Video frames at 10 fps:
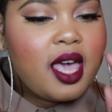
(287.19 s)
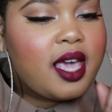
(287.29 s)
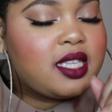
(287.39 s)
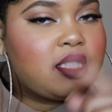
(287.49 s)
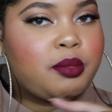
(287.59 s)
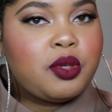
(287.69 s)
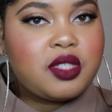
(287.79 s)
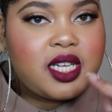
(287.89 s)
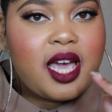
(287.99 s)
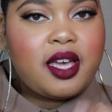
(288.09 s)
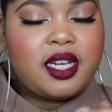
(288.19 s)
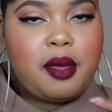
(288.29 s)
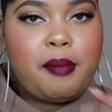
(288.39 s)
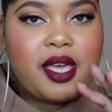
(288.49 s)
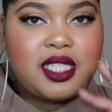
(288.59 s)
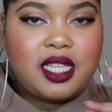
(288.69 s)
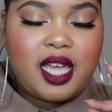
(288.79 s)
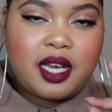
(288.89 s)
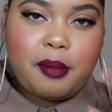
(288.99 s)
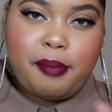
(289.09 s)
it smooths it out and it makes it
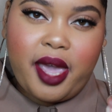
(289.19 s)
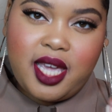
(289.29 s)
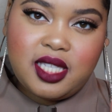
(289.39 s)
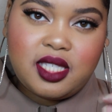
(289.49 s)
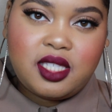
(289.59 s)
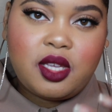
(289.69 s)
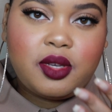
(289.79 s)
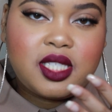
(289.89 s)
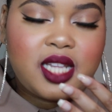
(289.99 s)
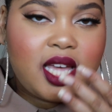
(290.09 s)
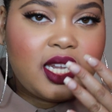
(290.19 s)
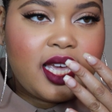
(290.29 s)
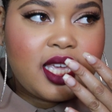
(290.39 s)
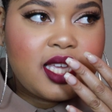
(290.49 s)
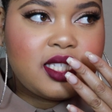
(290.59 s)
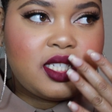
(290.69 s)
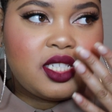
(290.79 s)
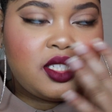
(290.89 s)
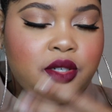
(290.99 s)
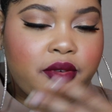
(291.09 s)
like a base so it's not like it's
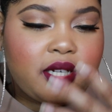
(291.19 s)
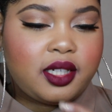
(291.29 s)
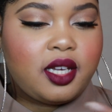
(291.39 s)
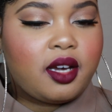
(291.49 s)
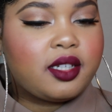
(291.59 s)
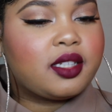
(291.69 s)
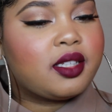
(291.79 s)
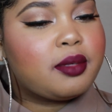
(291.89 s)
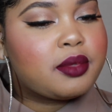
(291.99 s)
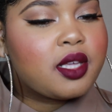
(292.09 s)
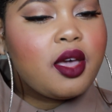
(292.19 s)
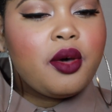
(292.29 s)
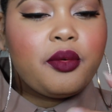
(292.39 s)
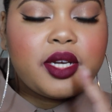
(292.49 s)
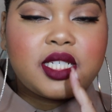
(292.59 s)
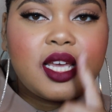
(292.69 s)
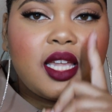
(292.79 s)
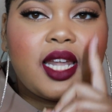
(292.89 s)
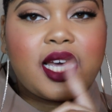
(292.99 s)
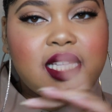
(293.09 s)
just directly on your lips which
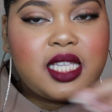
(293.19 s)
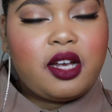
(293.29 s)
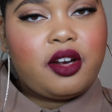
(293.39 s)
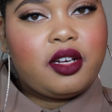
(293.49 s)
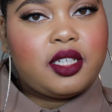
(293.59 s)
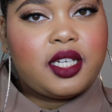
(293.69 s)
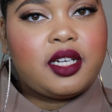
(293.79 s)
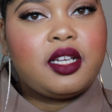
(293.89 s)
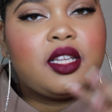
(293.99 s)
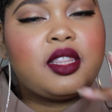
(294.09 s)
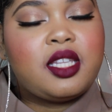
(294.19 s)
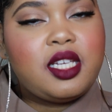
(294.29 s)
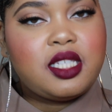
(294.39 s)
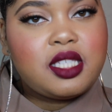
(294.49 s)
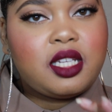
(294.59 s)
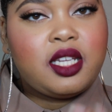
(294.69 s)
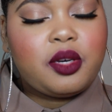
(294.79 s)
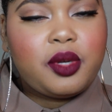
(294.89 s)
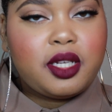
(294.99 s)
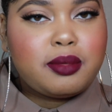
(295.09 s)
like I said earlier these
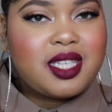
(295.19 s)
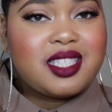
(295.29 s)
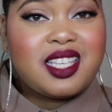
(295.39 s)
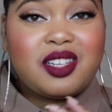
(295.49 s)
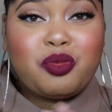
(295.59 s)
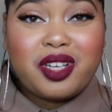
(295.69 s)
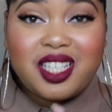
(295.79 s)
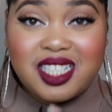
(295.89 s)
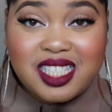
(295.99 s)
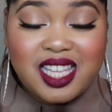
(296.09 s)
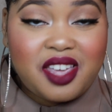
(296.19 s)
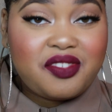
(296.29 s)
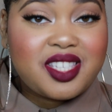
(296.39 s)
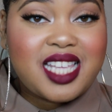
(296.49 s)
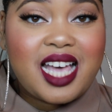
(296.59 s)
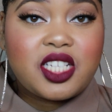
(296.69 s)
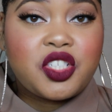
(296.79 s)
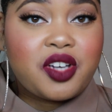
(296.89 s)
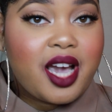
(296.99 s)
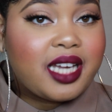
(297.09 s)
liquid lipsticks can really just emphasize
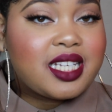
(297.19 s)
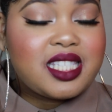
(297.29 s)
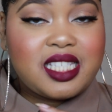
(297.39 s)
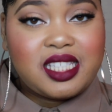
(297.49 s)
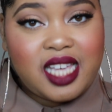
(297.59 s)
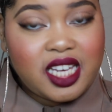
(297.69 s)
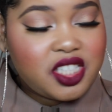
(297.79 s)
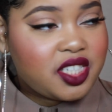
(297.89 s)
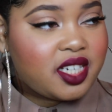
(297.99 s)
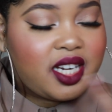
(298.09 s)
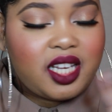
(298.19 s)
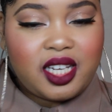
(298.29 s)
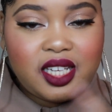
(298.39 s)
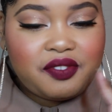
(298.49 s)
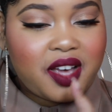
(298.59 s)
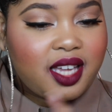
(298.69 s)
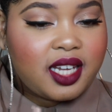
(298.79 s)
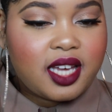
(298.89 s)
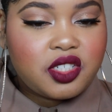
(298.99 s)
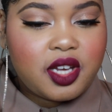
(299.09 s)
dryness and texture and any fine
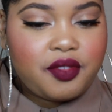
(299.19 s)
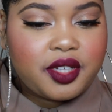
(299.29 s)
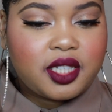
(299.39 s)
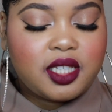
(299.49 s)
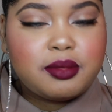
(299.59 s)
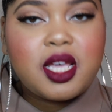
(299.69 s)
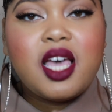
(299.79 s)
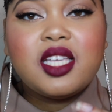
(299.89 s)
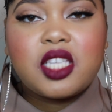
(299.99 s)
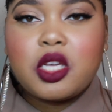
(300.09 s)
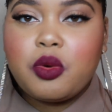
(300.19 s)
lines you have on your lips so